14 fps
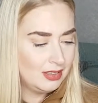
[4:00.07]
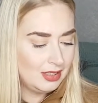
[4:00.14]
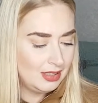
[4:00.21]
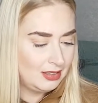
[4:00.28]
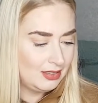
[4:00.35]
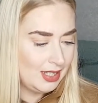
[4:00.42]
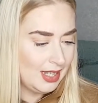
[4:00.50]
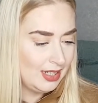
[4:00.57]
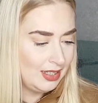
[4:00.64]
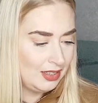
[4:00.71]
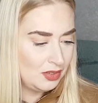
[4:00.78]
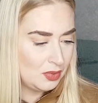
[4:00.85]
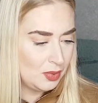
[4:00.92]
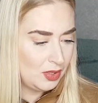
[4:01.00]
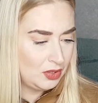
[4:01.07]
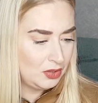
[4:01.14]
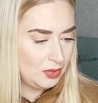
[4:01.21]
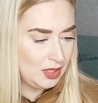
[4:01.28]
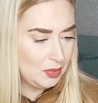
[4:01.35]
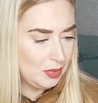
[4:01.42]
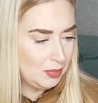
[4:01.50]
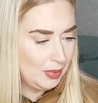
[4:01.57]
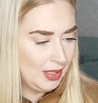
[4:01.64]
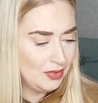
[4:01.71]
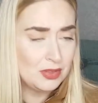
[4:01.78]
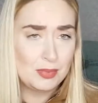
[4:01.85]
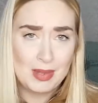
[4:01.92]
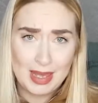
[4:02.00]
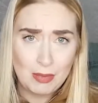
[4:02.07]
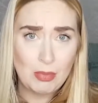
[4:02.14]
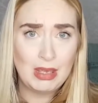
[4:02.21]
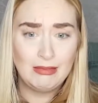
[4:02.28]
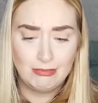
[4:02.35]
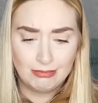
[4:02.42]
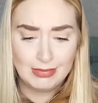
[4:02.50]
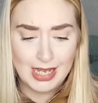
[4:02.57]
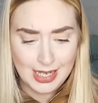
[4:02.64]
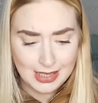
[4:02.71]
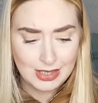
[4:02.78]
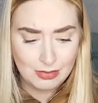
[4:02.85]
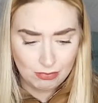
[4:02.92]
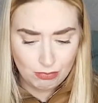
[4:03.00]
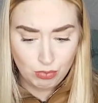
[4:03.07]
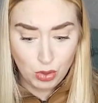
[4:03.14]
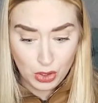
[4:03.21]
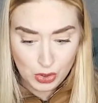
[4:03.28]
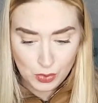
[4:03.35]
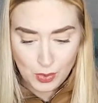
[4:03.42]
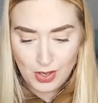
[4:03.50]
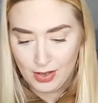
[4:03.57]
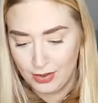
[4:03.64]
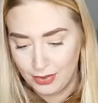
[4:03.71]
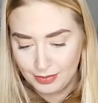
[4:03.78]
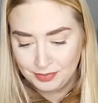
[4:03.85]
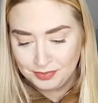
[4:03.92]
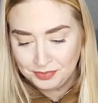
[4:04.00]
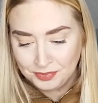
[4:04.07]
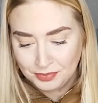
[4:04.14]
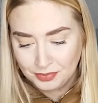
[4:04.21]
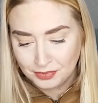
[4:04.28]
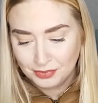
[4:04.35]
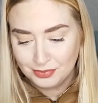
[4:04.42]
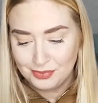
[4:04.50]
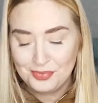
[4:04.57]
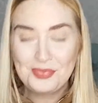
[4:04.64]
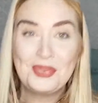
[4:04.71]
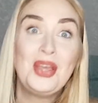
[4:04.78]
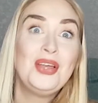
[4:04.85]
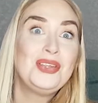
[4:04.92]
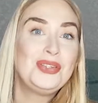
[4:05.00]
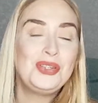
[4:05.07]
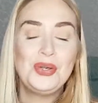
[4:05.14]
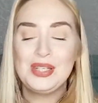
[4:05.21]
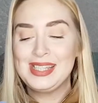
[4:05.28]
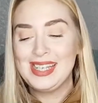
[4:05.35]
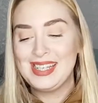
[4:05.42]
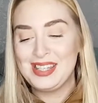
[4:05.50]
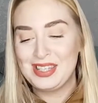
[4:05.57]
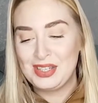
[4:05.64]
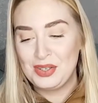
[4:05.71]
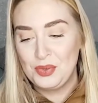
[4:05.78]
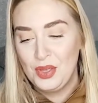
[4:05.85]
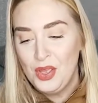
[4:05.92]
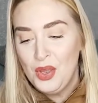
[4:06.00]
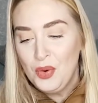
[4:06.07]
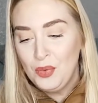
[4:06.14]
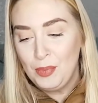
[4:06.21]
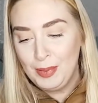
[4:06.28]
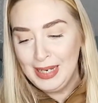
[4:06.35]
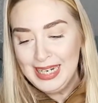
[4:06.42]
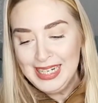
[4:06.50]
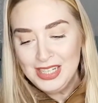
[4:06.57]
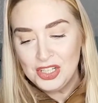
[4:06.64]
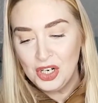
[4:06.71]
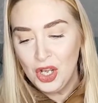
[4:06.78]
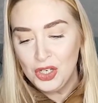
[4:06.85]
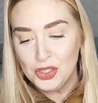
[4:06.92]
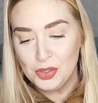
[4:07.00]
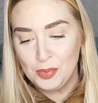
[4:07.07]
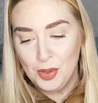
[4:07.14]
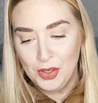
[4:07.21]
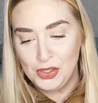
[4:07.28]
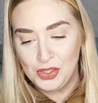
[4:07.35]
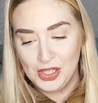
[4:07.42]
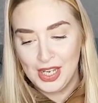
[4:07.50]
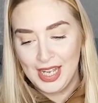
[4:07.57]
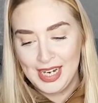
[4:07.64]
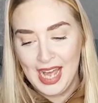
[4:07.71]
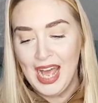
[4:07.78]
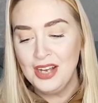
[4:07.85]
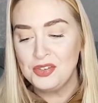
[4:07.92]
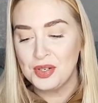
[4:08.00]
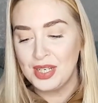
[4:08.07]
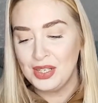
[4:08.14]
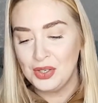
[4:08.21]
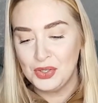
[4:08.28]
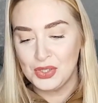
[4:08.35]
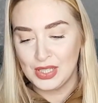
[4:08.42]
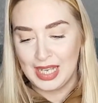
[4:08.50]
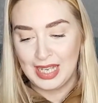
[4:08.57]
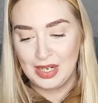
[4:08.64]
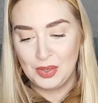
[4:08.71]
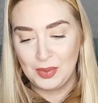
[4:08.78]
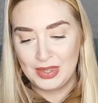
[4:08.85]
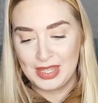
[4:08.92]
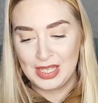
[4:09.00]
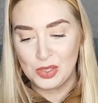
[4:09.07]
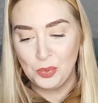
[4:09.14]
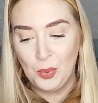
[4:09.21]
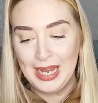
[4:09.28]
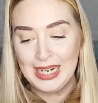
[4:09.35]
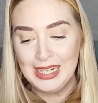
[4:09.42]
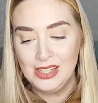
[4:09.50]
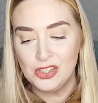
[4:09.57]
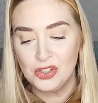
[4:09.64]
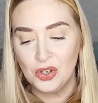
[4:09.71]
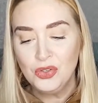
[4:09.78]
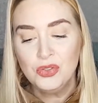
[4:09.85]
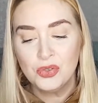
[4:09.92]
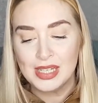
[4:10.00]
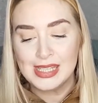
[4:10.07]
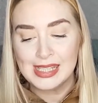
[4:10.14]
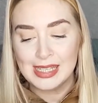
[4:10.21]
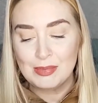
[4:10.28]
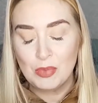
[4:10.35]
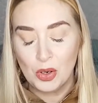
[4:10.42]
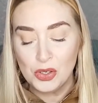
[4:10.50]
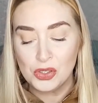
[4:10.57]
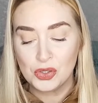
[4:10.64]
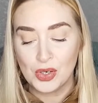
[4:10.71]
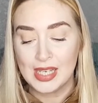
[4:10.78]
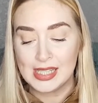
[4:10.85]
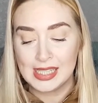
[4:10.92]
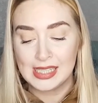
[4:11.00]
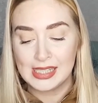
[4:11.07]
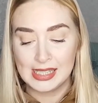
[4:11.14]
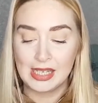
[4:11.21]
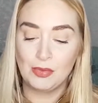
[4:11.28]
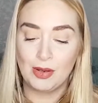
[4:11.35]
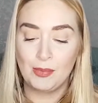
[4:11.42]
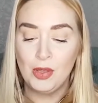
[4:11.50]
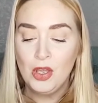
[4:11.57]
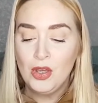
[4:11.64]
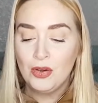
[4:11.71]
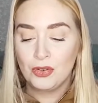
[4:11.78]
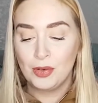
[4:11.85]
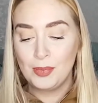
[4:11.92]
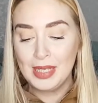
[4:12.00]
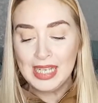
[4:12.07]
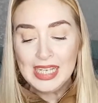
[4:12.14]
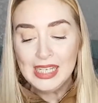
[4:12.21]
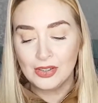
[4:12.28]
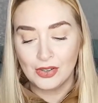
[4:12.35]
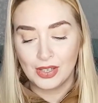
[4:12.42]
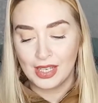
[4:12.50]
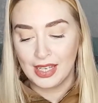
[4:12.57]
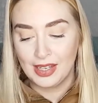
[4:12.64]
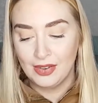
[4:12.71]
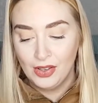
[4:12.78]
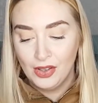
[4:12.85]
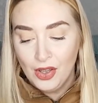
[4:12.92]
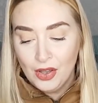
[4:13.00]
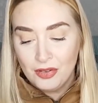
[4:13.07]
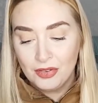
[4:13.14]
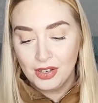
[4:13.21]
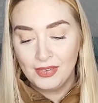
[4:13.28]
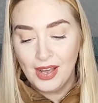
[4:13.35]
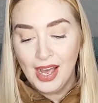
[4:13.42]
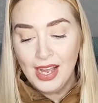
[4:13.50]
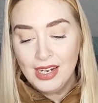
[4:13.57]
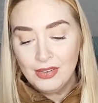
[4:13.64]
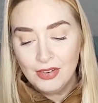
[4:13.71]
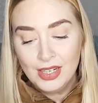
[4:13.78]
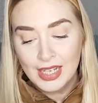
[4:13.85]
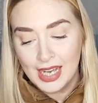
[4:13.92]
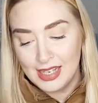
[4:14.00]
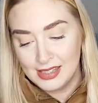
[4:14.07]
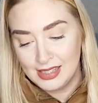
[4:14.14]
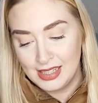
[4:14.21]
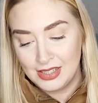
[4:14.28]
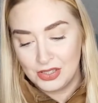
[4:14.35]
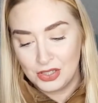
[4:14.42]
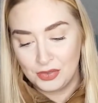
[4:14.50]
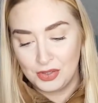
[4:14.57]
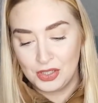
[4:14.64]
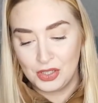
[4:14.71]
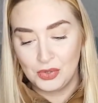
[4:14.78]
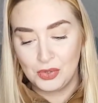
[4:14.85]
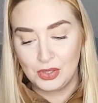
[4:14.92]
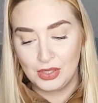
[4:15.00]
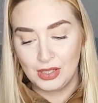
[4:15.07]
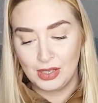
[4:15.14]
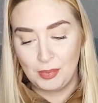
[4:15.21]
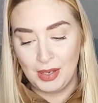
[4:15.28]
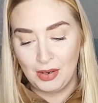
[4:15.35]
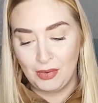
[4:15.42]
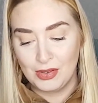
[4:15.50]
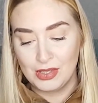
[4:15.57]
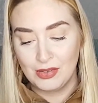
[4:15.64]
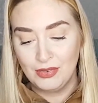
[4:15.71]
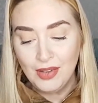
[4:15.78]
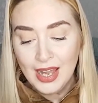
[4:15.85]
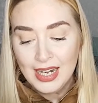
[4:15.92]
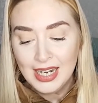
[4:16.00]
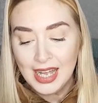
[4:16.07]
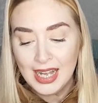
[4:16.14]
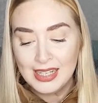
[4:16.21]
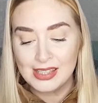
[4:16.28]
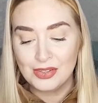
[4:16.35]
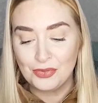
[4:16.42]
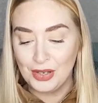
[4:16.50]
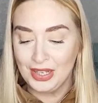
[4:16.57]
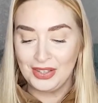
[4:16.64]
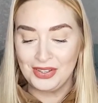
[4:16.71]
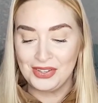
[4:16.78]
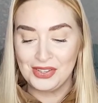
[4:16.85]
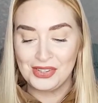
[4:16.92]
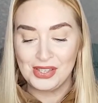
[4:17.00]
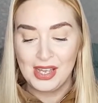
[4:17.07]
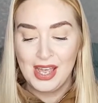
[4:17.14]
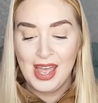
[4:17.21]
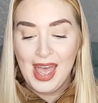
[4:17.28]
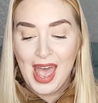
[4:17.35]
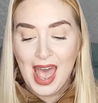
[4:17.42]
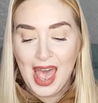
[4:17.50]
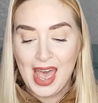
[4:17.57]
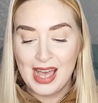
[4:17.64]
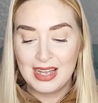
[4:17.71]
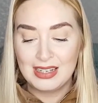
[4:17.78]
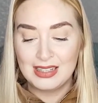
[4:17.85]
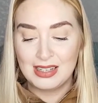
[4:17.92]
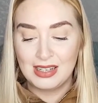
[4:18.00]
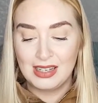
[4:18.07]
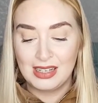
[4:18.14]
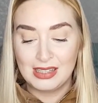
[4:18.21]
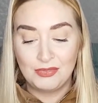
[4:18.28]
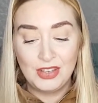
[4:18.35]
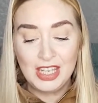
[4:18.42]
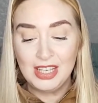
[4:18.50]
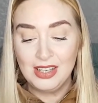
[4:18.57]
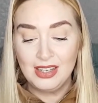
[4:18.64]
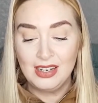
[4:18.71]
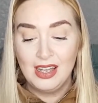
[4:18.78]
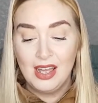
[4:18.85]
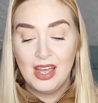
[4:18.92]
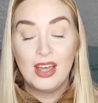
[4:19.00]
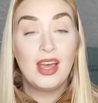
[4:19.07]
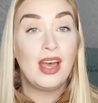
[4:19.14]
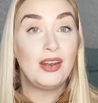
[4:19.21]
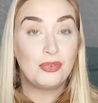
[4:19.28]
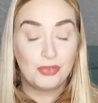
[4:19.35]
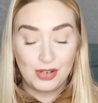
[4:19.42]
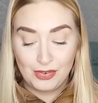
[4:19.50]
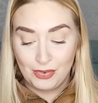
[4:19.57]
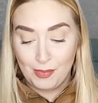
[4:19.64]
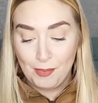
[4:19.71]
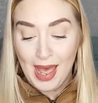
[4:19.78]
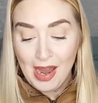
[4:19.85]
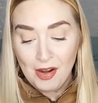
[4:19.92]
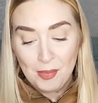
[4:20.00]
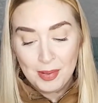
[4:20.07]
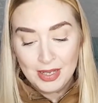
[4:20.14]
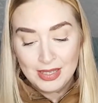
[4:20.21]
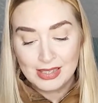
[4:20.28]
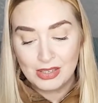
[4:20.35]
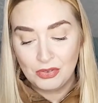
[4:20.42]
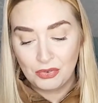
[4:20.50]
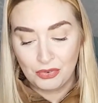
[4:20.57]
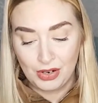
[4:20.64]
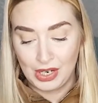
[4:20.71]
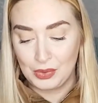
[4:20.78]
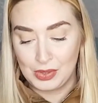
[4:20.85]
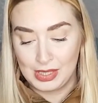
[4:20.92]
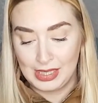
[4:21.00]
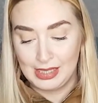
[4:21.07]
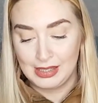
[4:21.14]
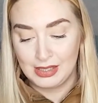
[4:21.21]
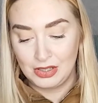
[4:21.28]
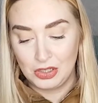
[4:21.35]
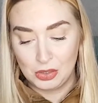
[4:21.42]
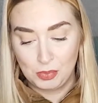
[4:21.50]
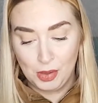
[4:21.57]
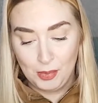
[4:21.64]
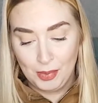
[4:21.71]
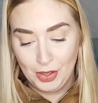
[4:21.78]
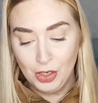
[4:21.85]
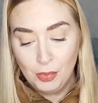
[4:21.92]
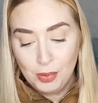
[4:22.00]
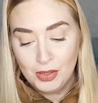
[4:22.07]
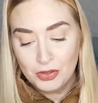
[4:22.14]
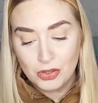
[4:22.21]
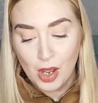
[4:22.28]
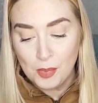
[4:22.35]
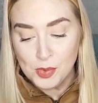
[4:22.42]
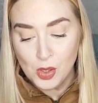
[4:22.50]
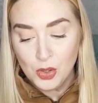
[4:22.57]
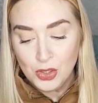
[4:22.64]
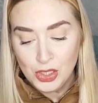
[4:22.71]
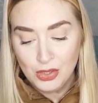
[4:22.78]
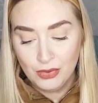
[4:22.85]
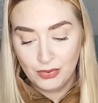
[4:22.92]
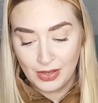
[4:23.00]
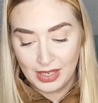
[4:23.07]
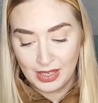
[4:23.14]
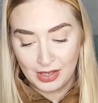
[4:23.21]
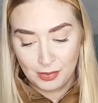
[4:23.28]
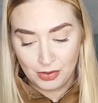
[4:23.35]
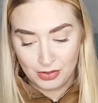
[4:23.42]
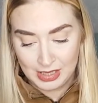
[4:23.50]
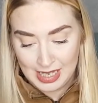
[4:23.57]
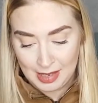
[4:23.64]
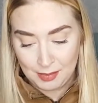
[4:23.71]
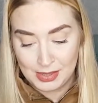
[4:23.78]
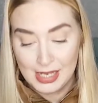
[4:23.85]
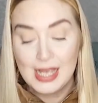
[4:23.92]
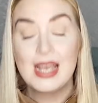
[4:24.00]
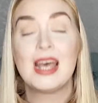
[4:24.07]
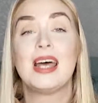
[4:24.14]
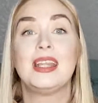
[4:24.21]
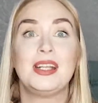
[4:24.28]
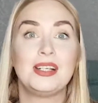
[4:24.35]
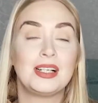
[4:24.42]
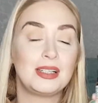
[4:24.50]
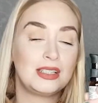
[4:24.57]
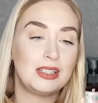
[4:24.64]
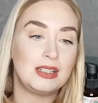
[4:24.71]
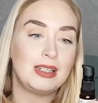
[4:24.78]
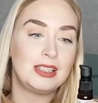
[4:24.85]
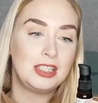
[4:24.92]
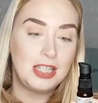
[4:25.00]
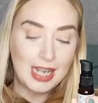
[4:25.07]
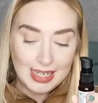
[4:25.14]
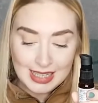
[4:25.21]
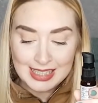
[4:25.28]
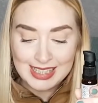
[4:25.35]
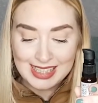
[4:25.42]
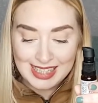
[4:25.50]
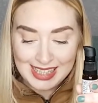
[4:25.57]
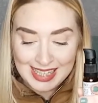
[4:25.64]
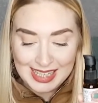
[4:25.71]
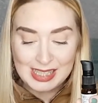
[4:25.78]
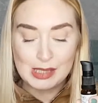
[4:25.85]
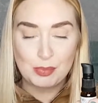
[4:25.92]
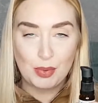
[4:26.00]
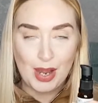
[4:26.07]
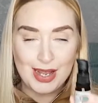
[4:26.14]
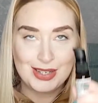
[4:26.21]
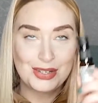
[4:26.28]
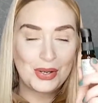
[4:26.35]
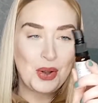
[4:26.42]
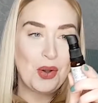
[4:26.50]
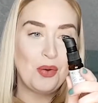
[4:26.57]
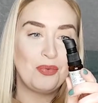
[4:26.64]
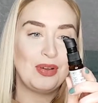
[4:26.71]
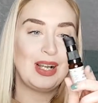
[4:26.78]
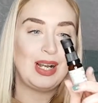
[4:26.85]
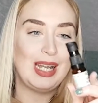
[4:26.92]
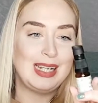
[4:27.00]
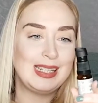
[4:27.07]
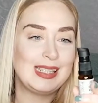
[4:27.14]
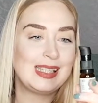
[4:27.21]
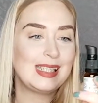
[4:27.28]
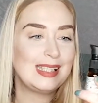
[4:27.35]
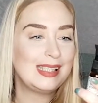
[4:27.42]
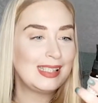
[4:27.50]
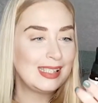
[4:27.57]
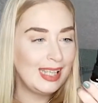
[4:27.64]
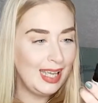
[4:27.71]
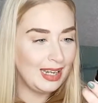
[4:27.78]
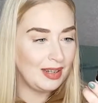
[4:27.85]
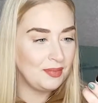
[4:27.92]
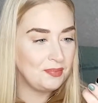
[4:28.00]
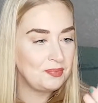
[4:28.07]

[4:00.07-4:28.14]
they're telling you it's worth £21, maybe that's what it's worth. So it says to replenish lost moisture and hydrate your skin with this weightless, non-greasy moisturising serum from ECooking, full of hyaluronic acid to reduce the appearance of fine lines and wrinkles, and it's vegan and free from parabens and fragrances. You just pump a couple of drops onto your fingertips and then gently spread over cleansed skin.